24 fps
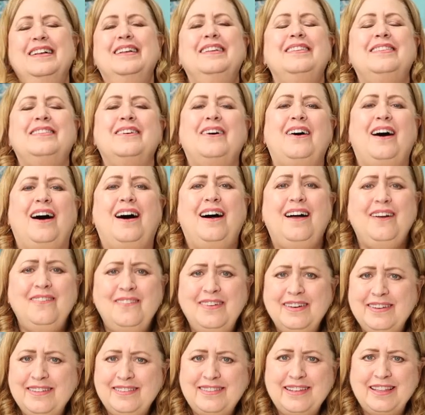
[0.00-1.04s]
So I
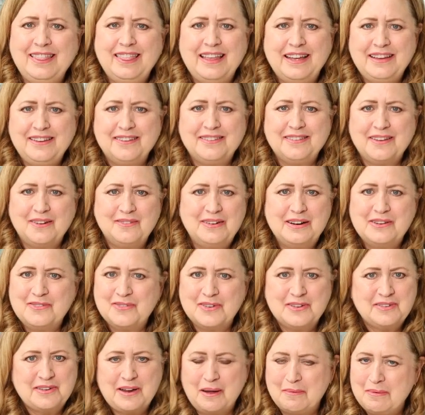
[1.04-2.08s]
want to say thank you so much
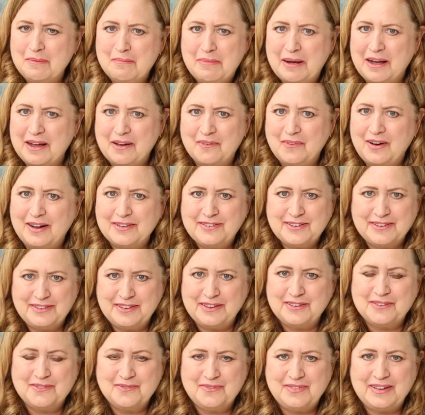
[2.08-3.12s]
for stopping by and watching
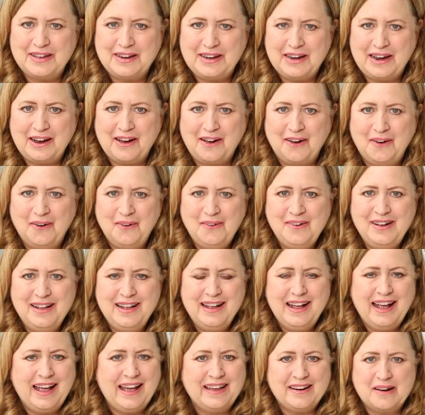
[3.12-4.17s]
this video.
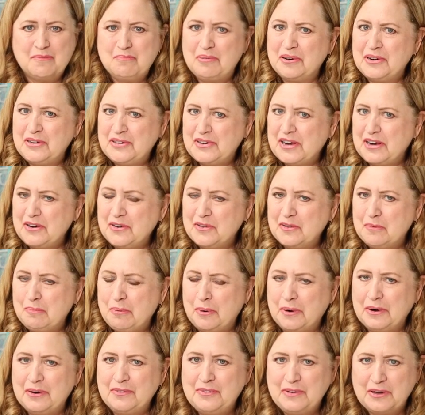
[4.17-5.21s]
And I appreciate your
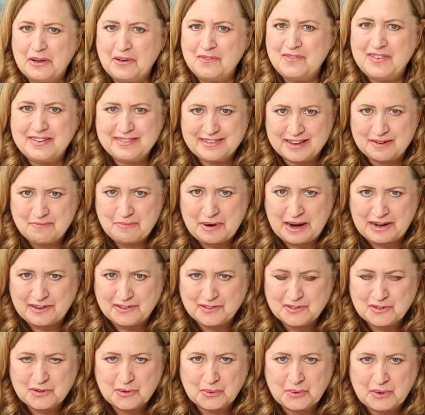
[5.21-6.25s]
support if you go visit my
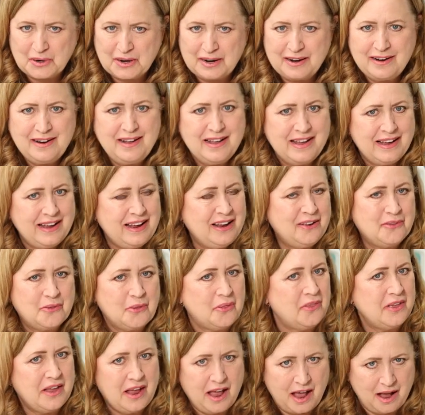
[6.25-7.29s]
store, either
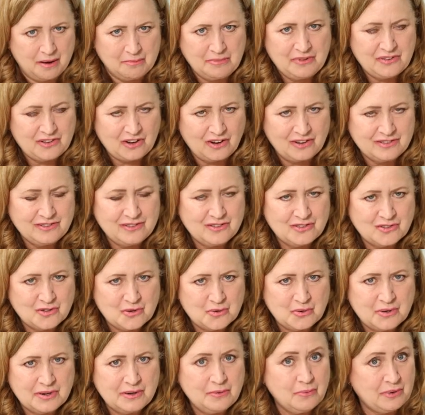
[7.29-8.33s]
the Amazon
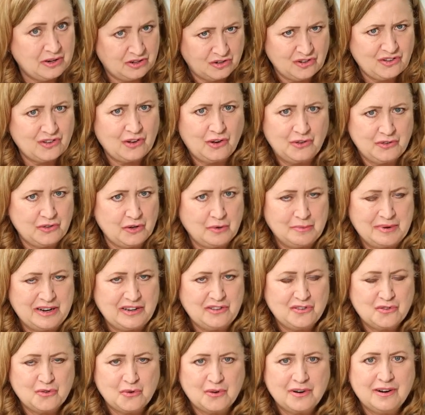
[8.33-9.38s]
store, which is also my
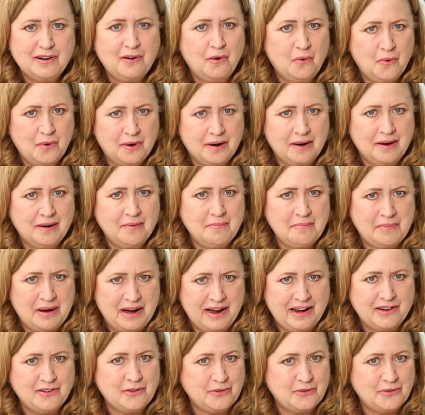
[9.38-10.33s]
store, or my